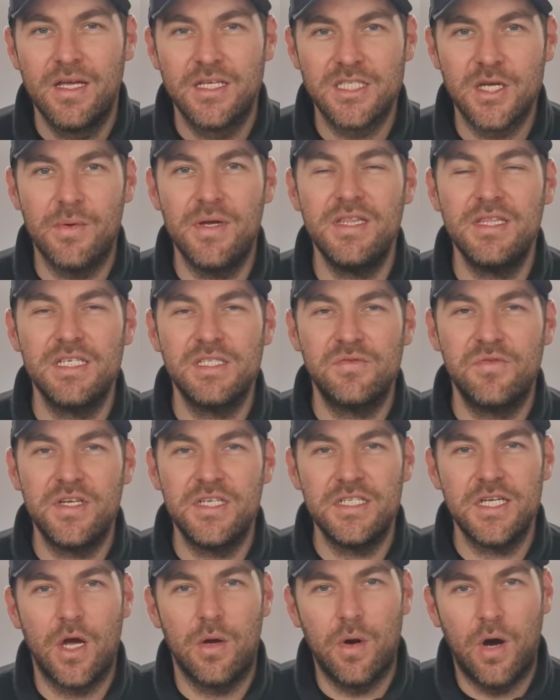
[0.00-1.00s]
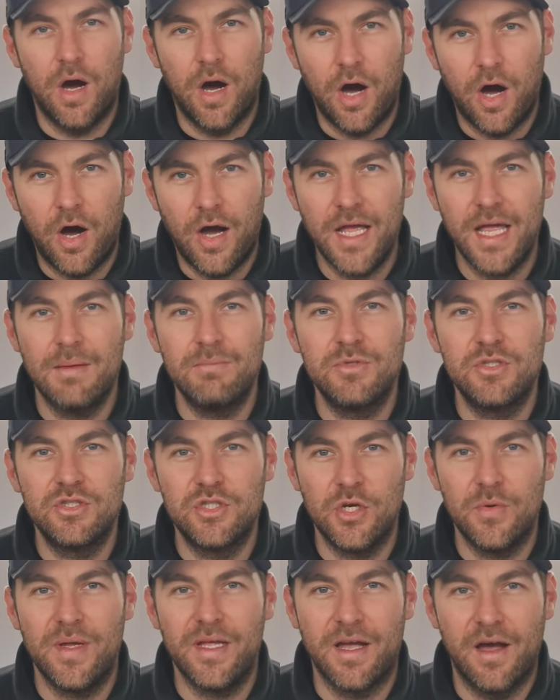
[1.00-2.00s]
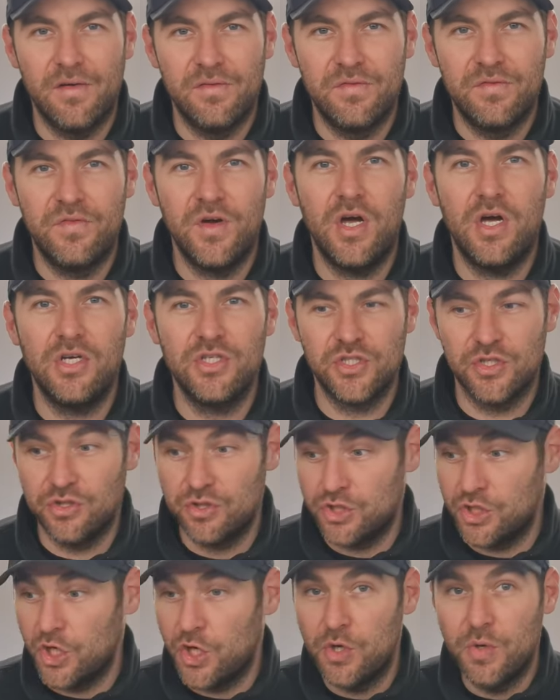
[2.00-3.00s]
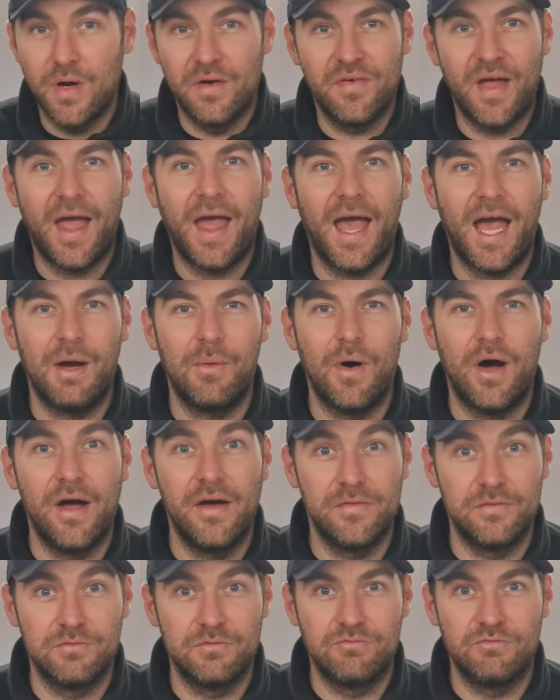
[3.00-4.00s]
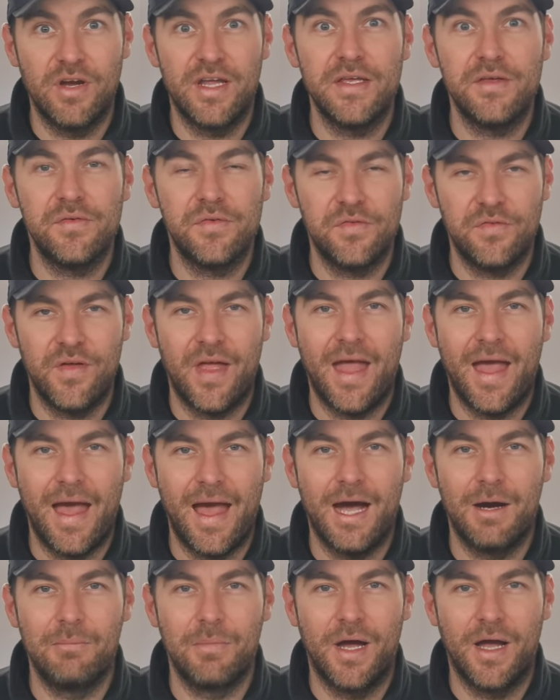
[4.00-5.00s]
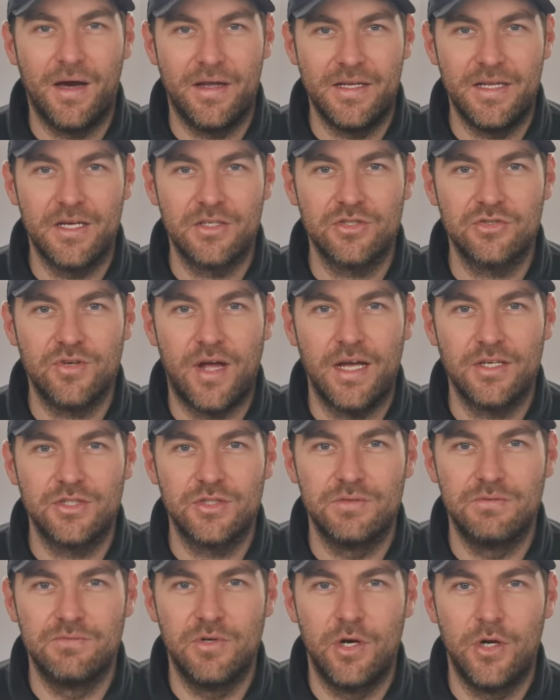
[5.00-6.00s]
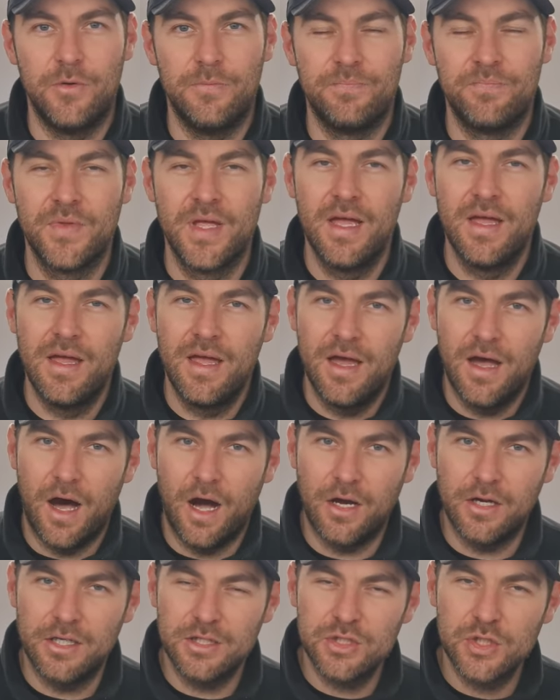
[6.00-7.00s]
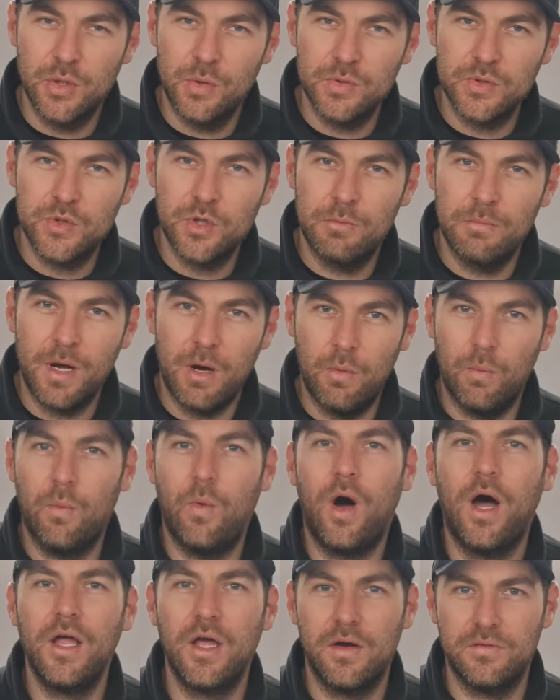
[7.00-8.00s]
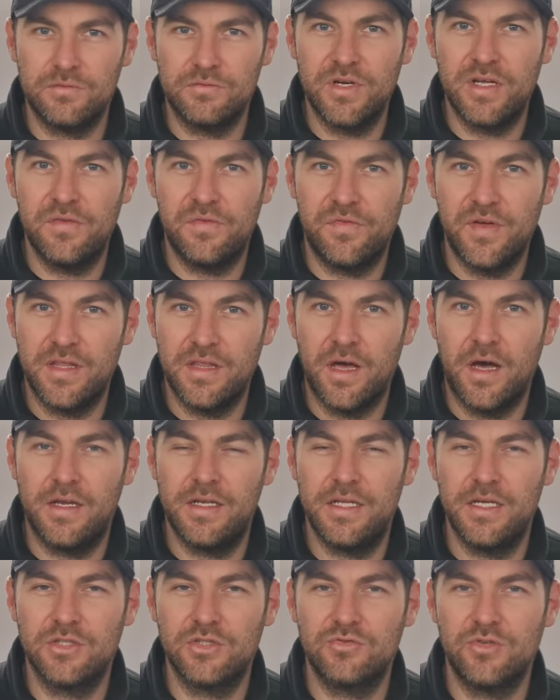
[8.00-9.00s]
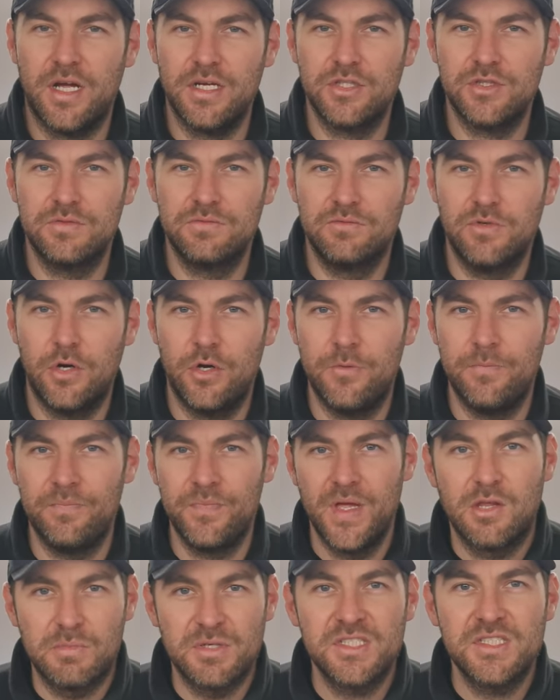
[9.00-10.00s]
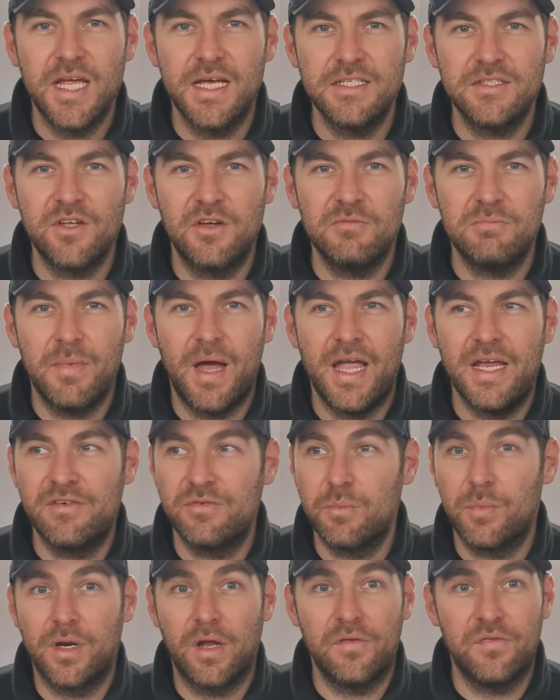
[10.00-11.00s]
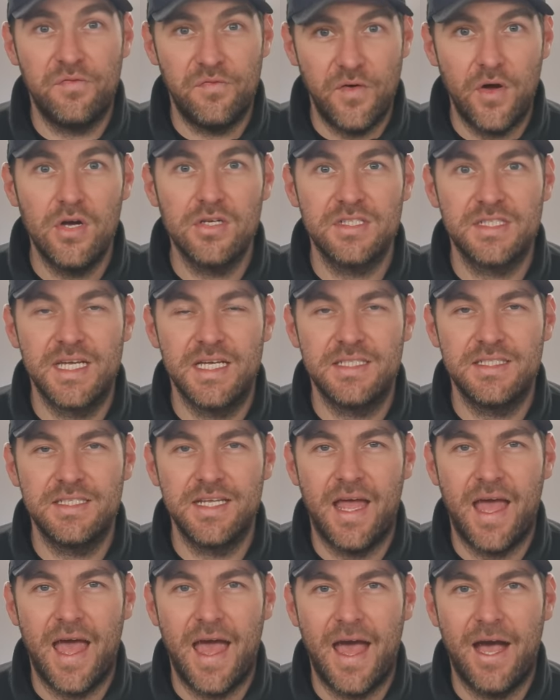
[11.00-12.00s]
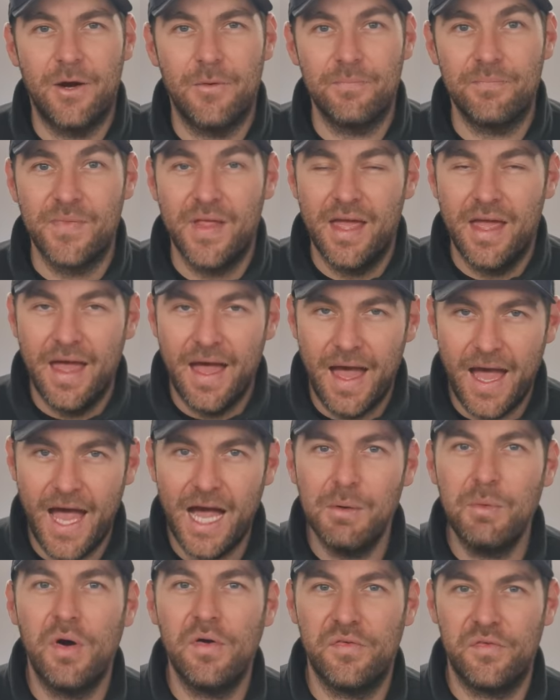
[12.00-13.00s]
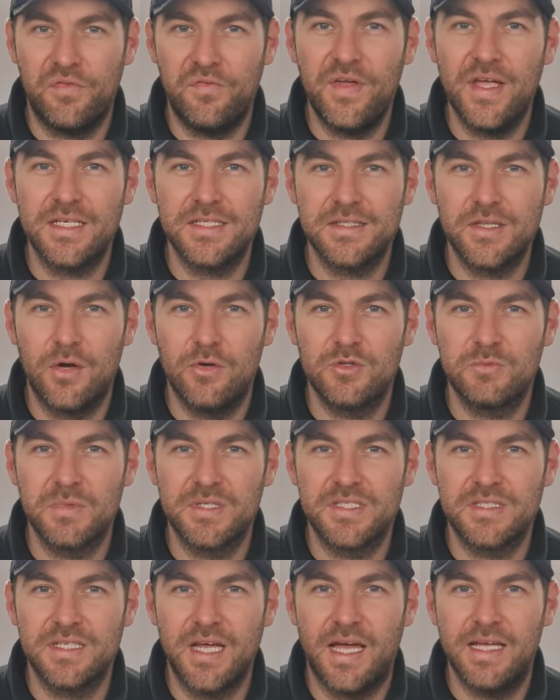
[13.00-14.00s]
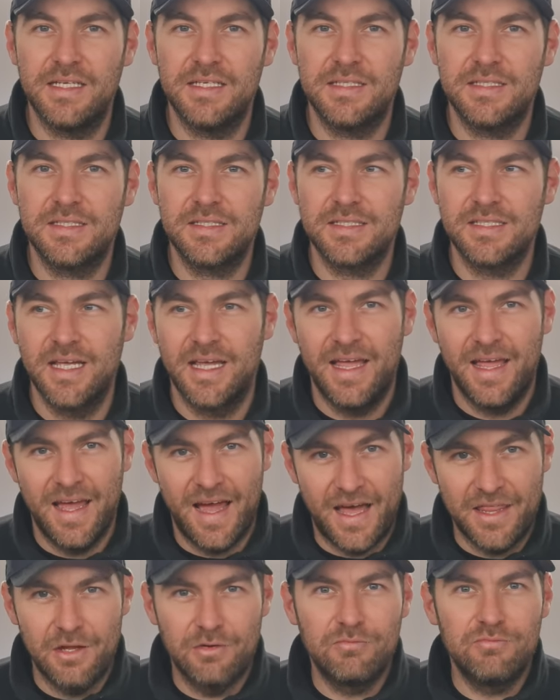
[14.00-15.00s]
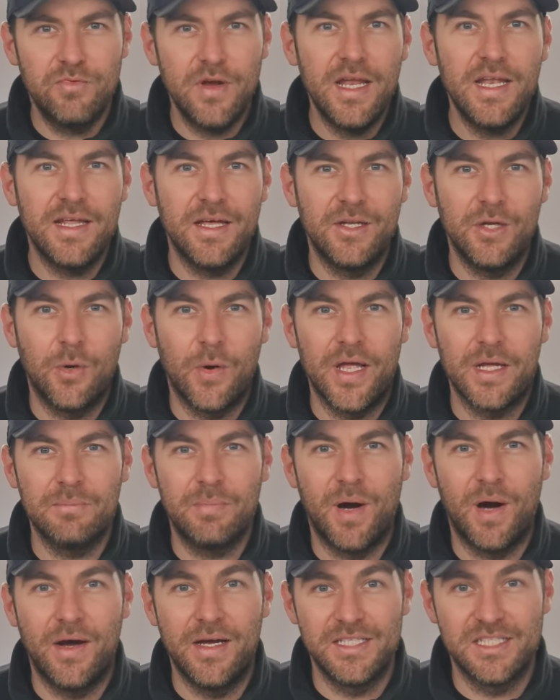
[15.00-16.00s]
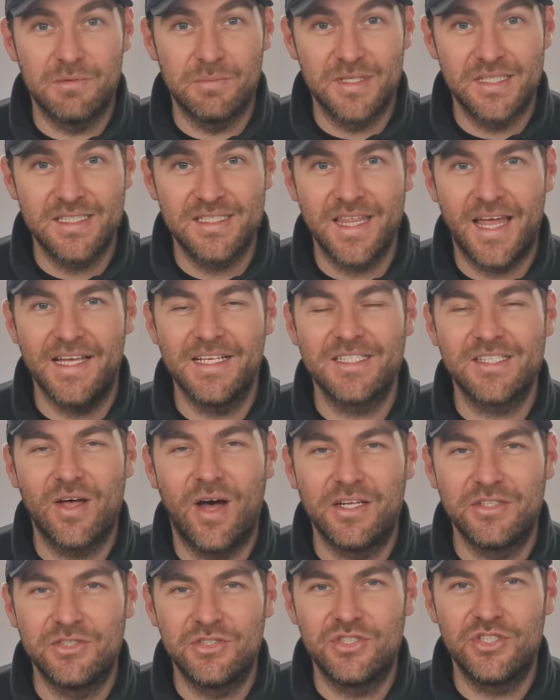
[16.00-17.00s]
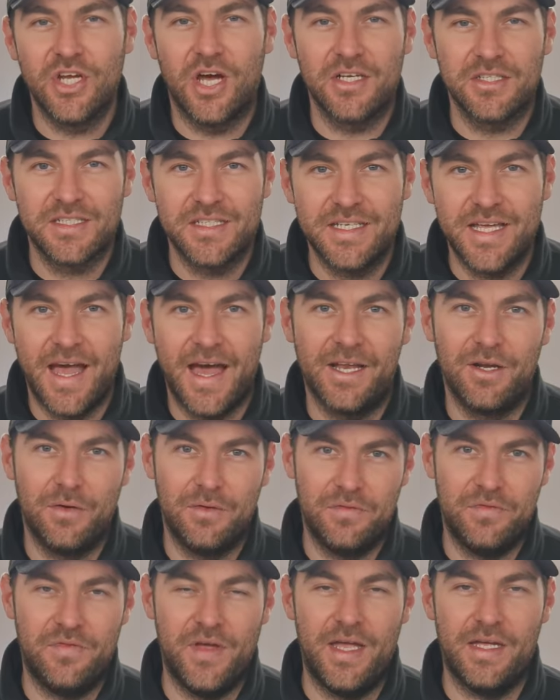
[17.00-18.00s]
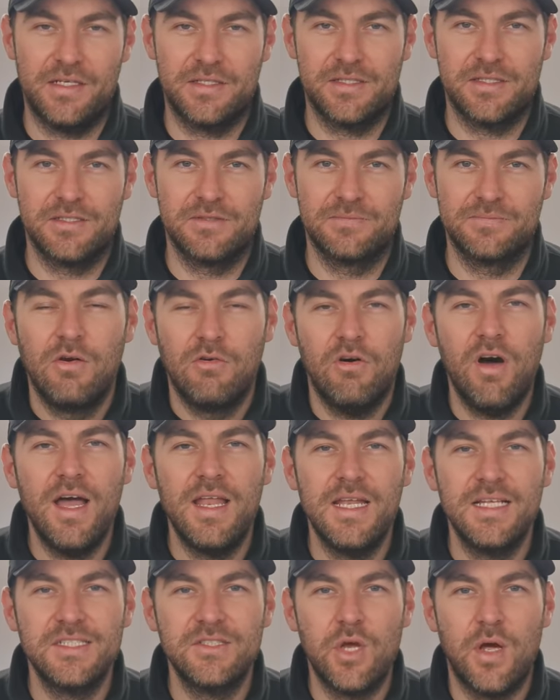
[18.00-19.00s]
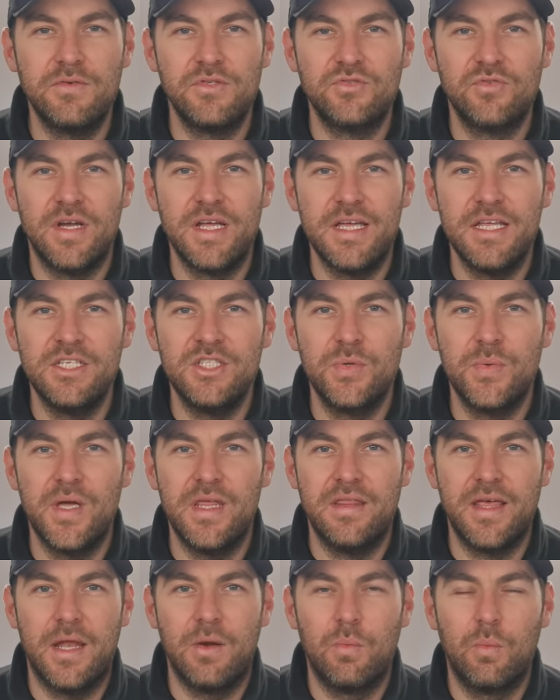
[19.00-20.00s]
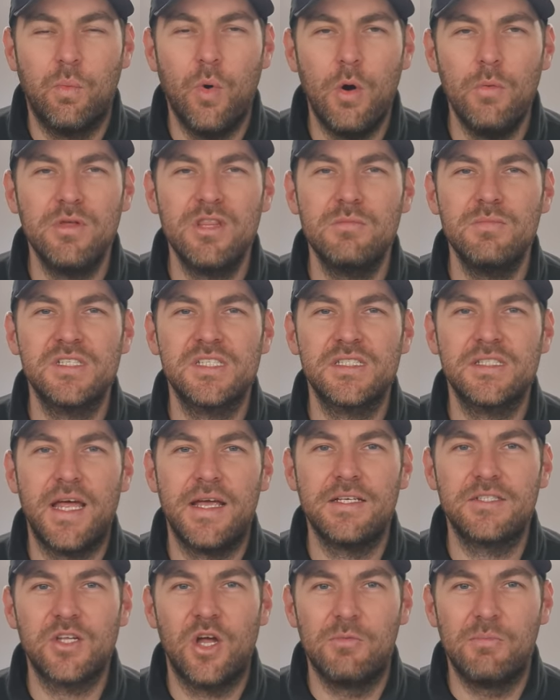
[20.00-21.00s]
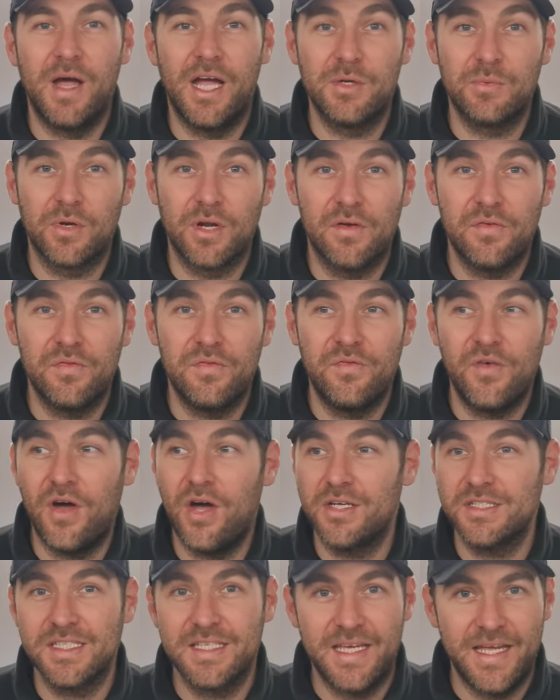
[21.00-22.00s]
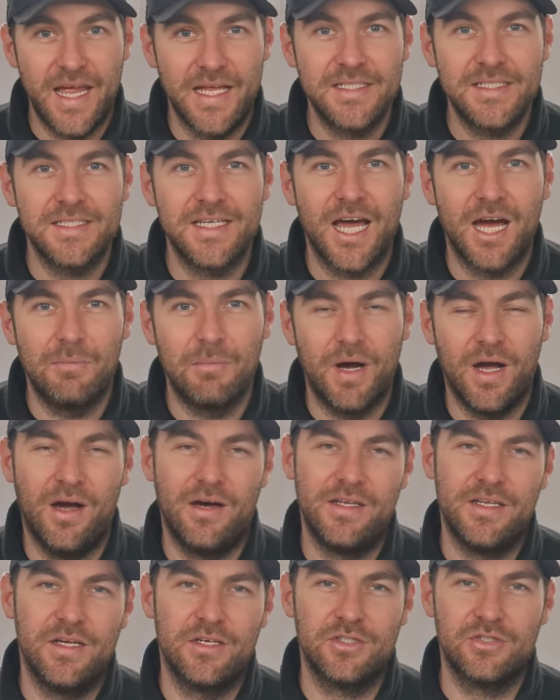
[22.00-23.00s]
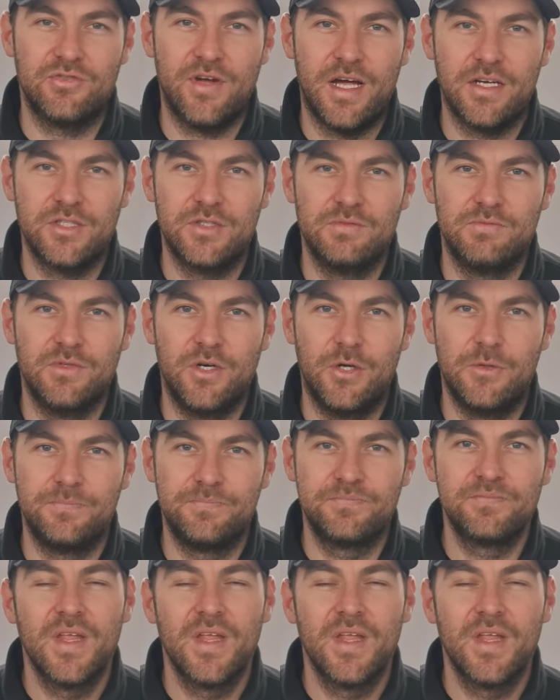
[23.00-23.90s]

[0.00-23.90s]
So in this video, I am doing a version 2 of how I've refit out my honey extraction room. I'm going to talk to you about why I've refit the honey extraction room, the mistakes I've made from when I first kitted it out, how I fixed those mistakes, and the really annoying part is the mistakes that I just cannot fix. Right, let's dive straight into it then. What were the mistakes I made when I first kitted out my honey extraction room?